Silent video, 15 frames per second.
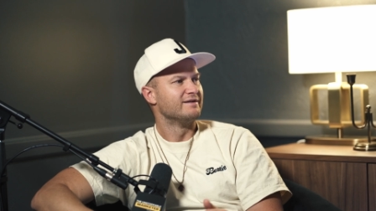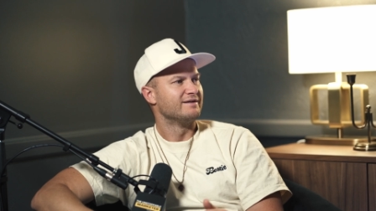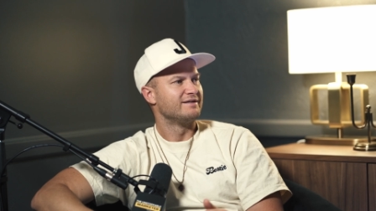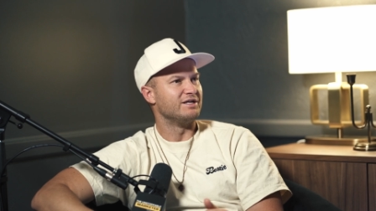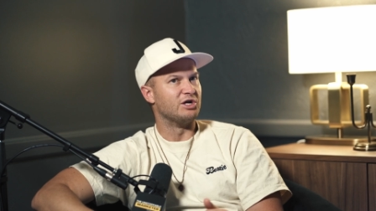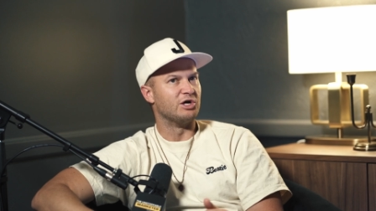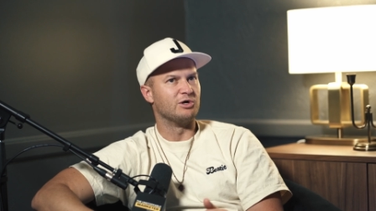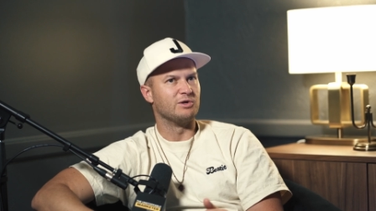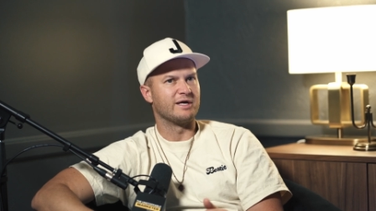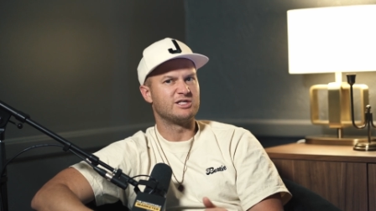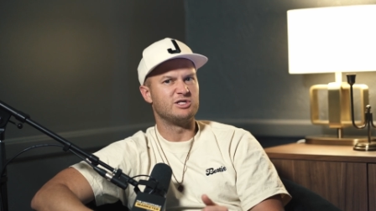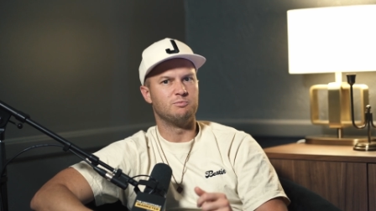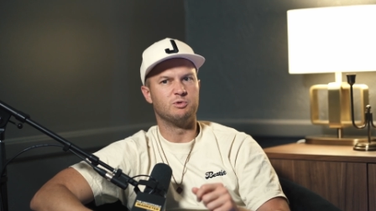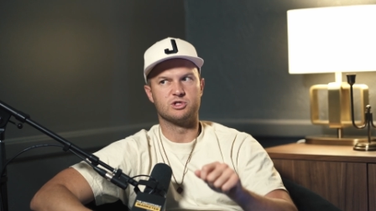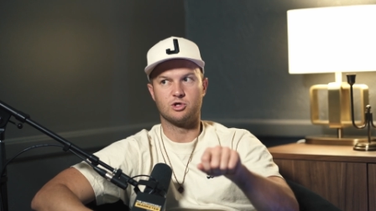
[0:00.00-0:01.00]
you know, like
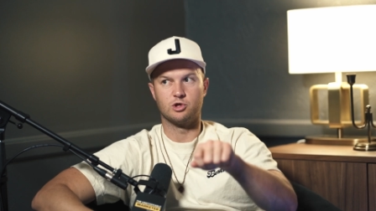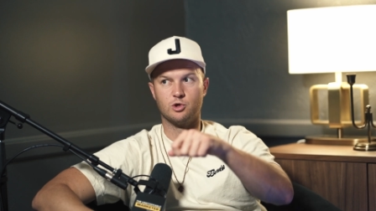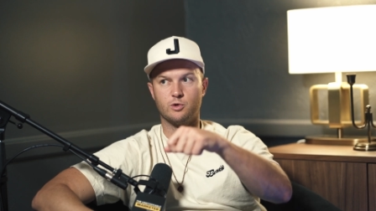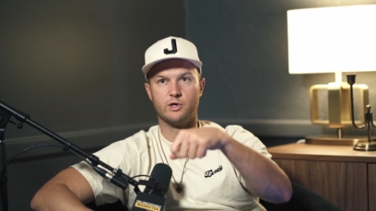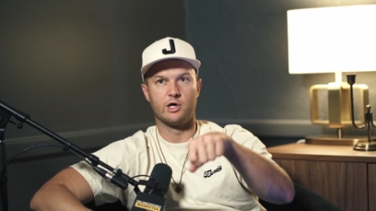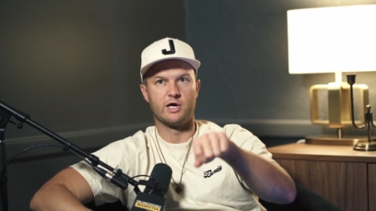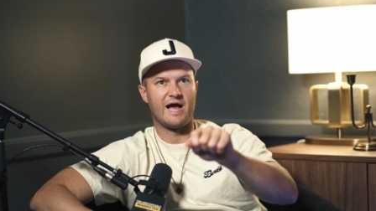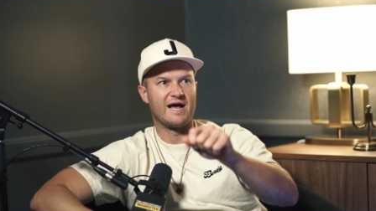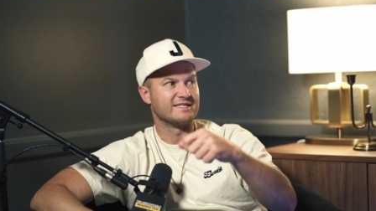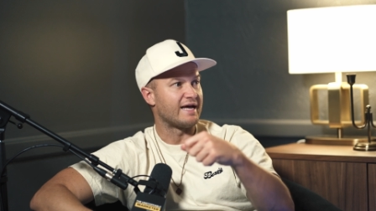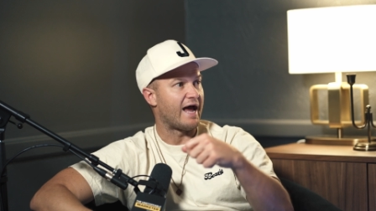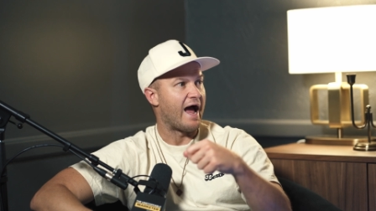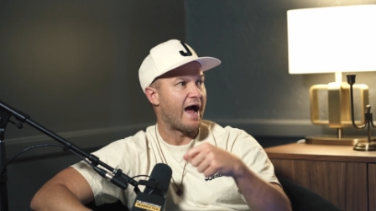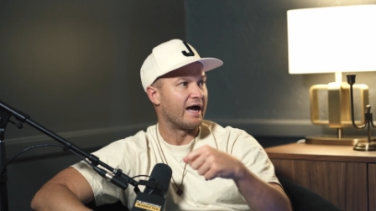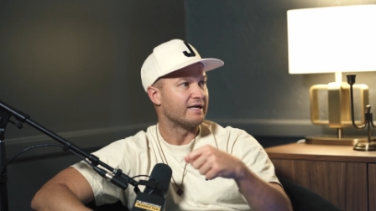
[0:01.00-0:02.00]
she puts glue in her dad's
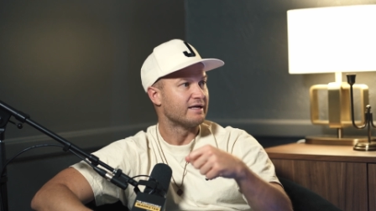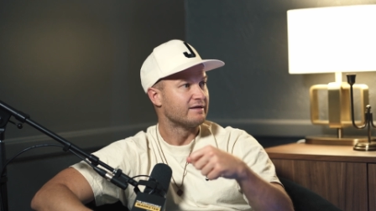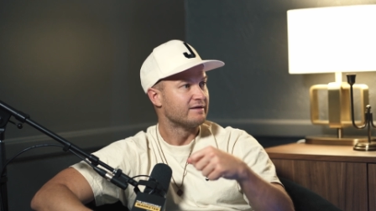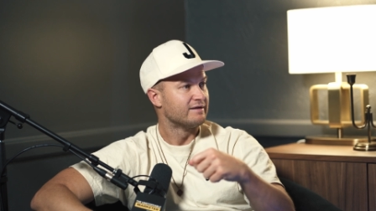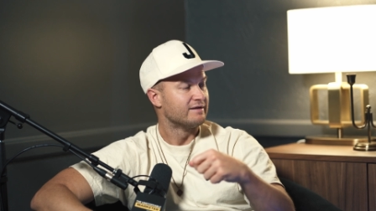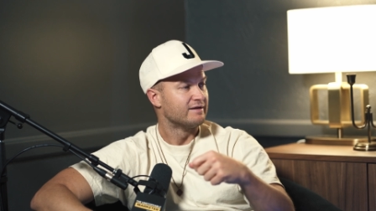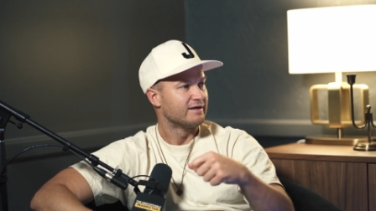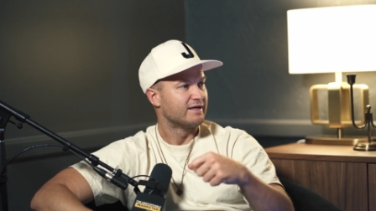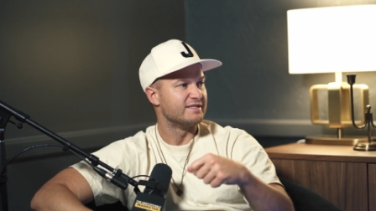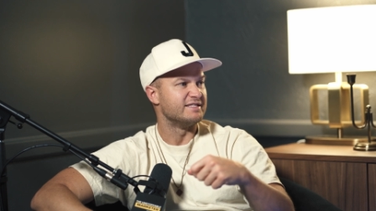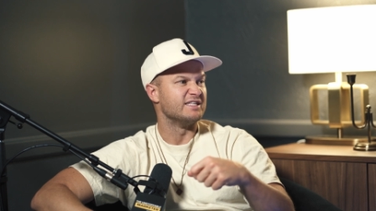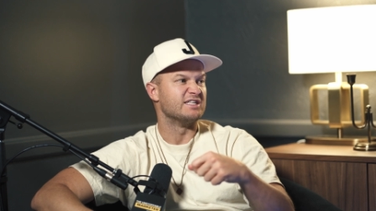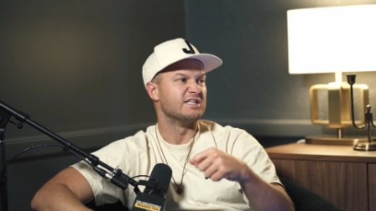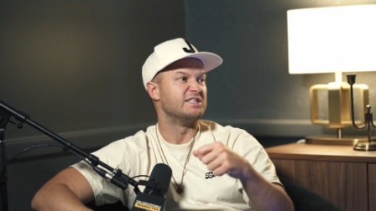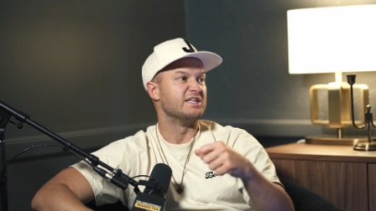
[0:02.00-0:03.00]
hat because
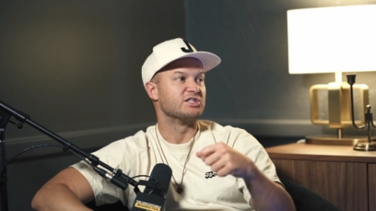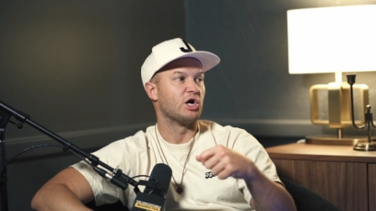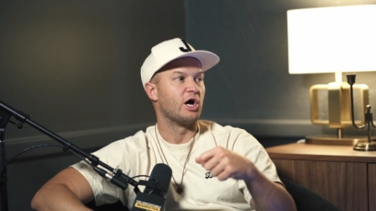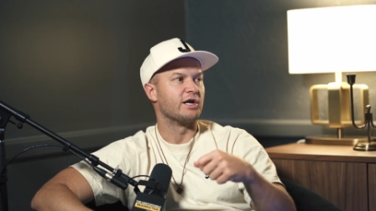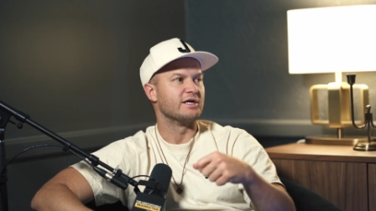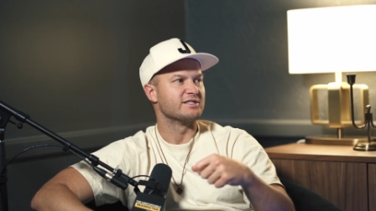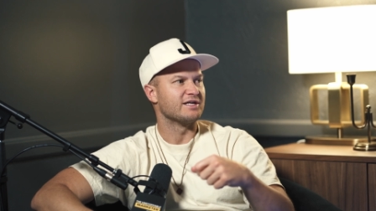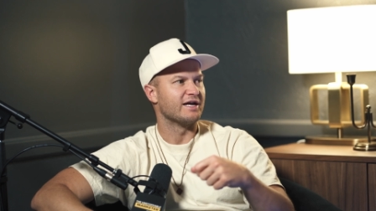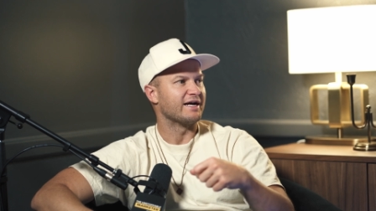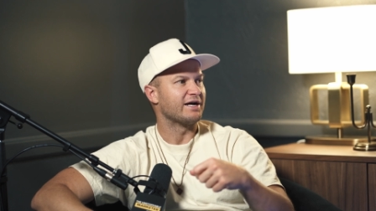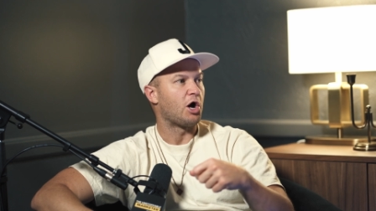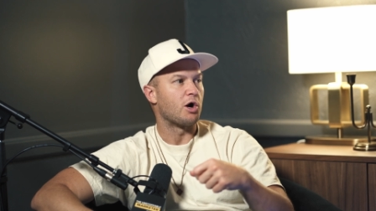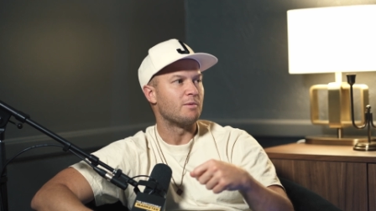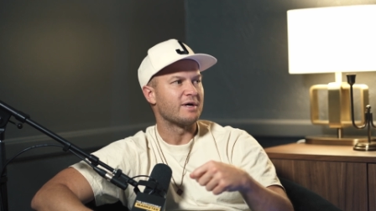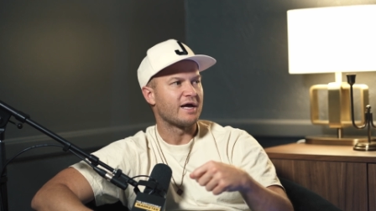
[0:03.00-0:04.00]
he's a dishonest like
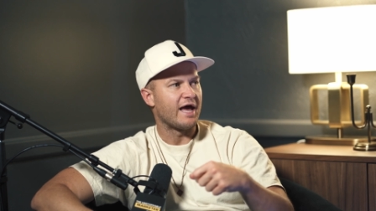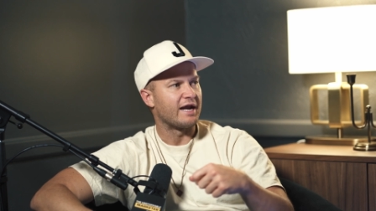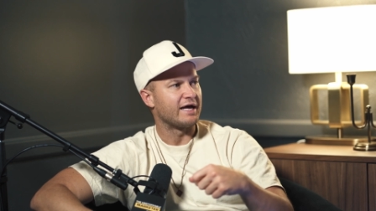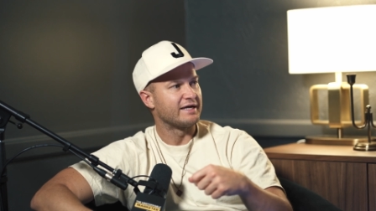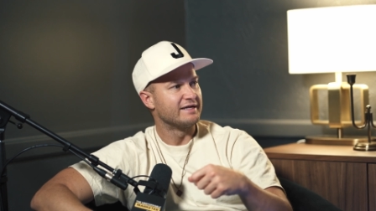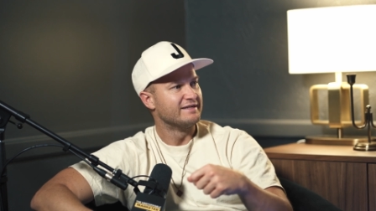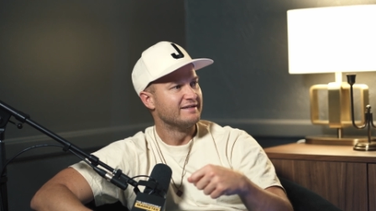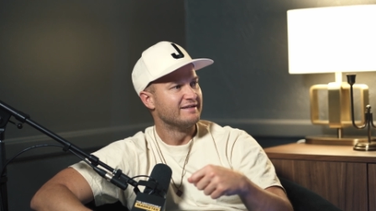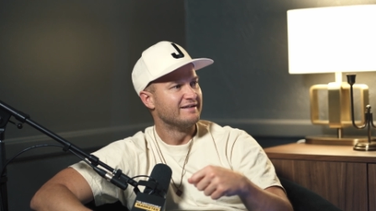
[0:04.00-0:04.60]
car mechanic.